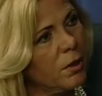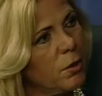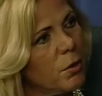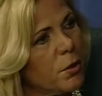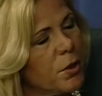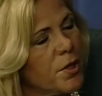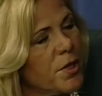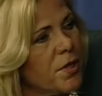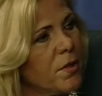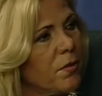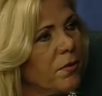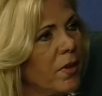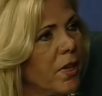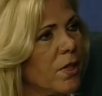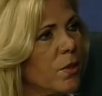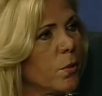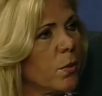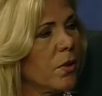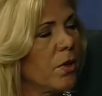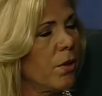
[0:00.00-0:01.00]
of course the
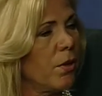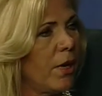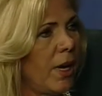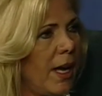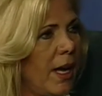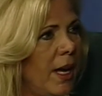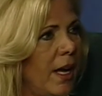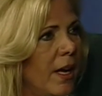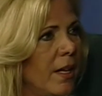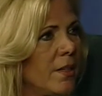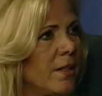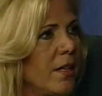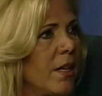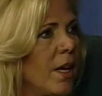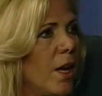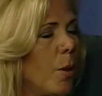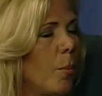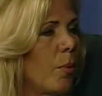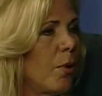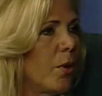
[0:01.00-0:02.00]
funds will go to Anne to
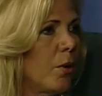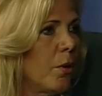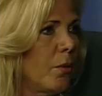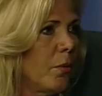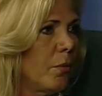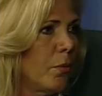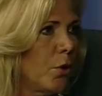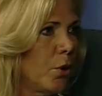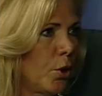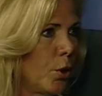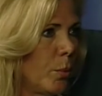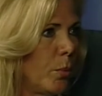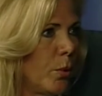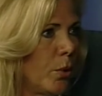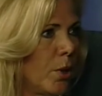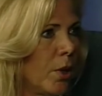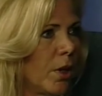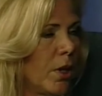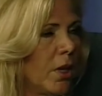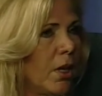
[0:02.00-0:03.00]
help her for her
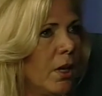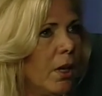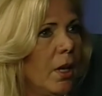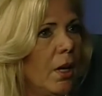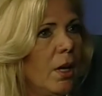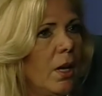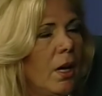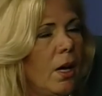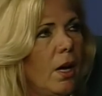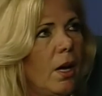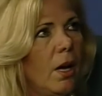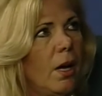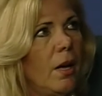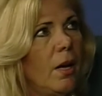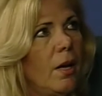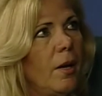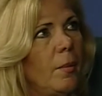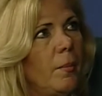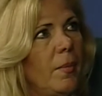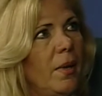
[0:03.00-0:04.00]
book.
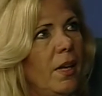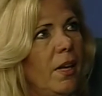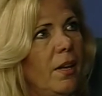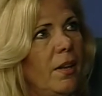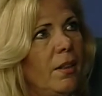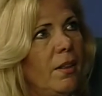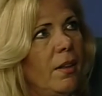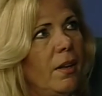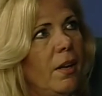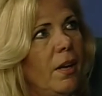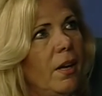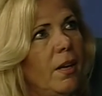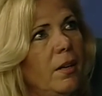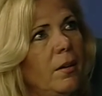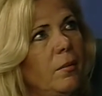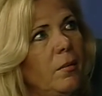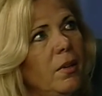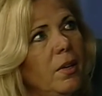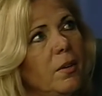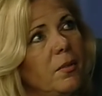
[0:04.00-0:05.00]
And
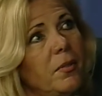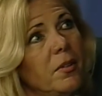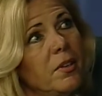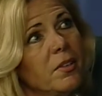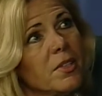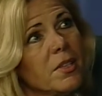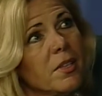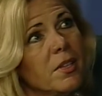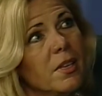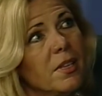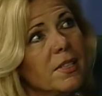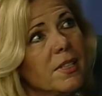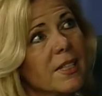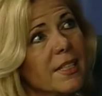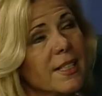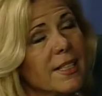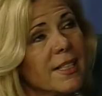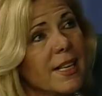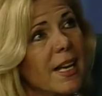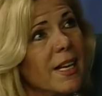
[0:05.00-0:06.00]
then if it's a
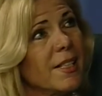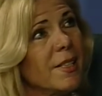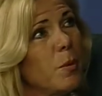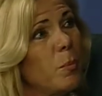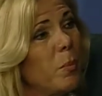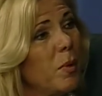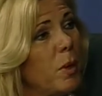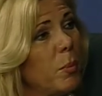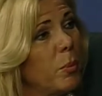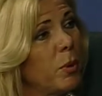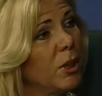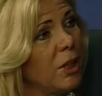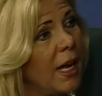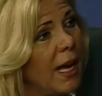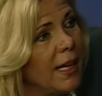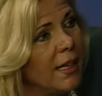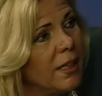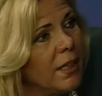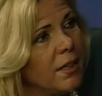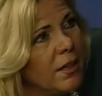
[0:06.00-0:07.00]
success and people
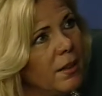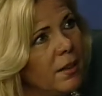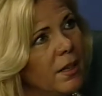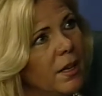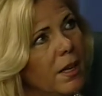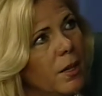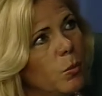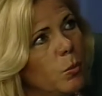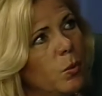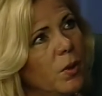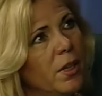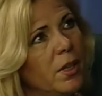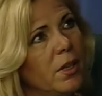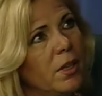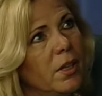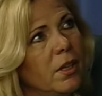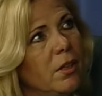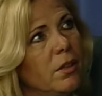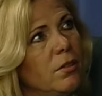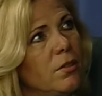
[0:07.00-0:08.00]
like it, then we
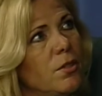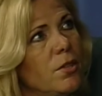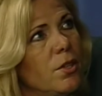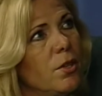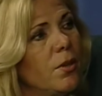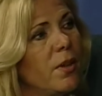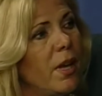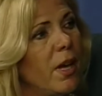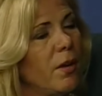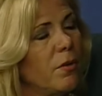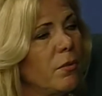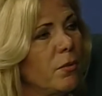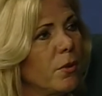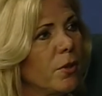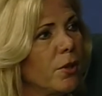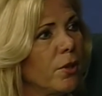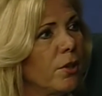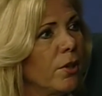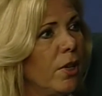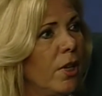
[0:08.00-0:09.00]
can do that
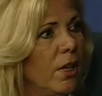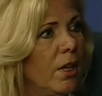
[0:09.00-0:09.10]
for